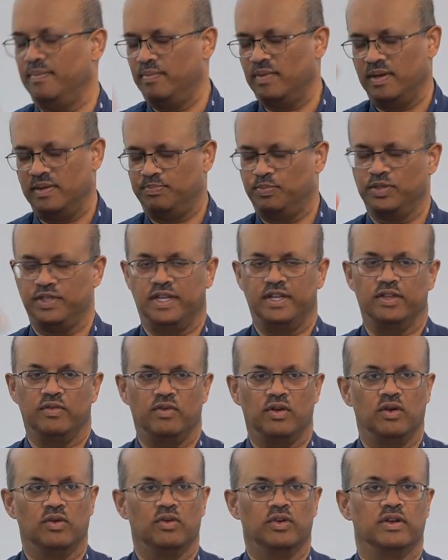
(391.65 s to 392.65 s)
I, I put that
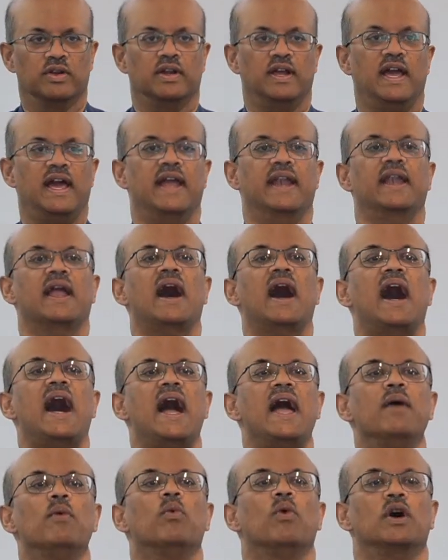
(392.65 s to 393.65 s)
in the wrong order. And
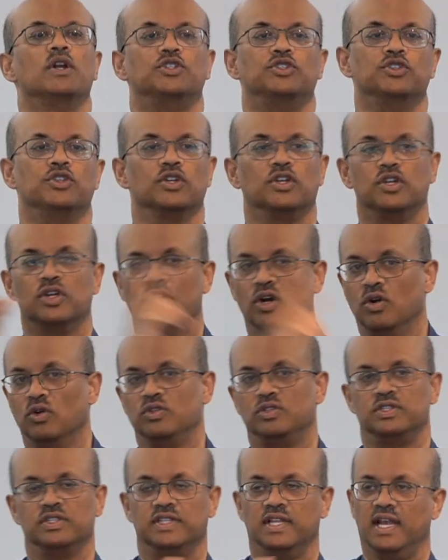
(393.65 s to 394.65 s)
I want you to
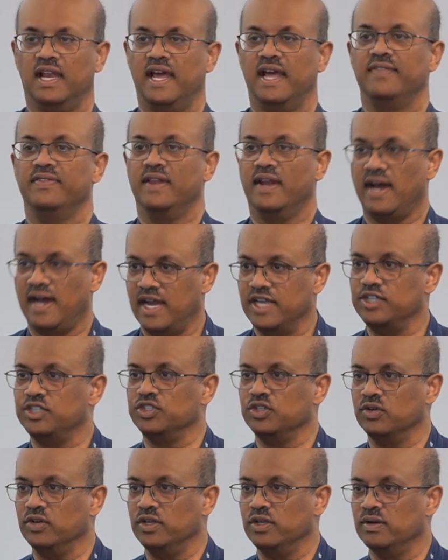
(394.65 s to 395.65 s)
go to the land that I
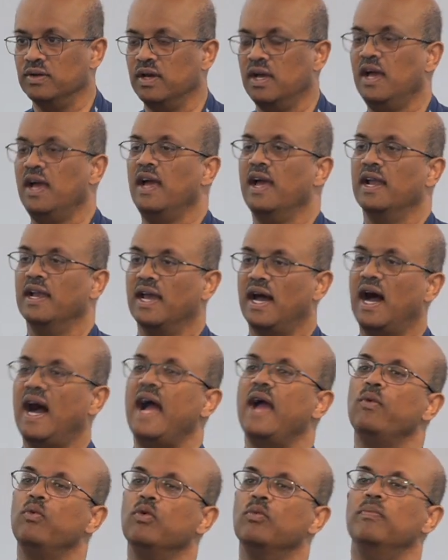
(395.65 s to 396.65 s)
show you, and
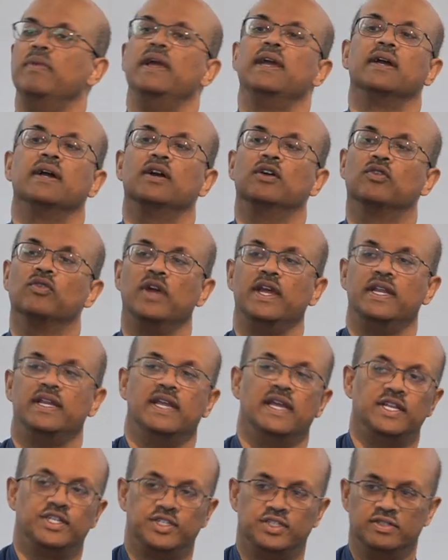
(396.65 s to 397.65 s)
I will make a
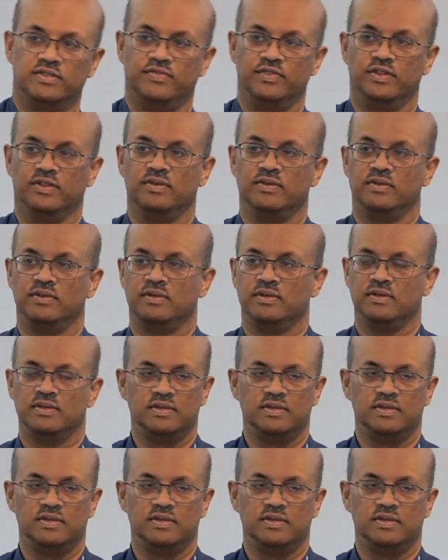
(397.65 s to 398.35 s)
great nation of you.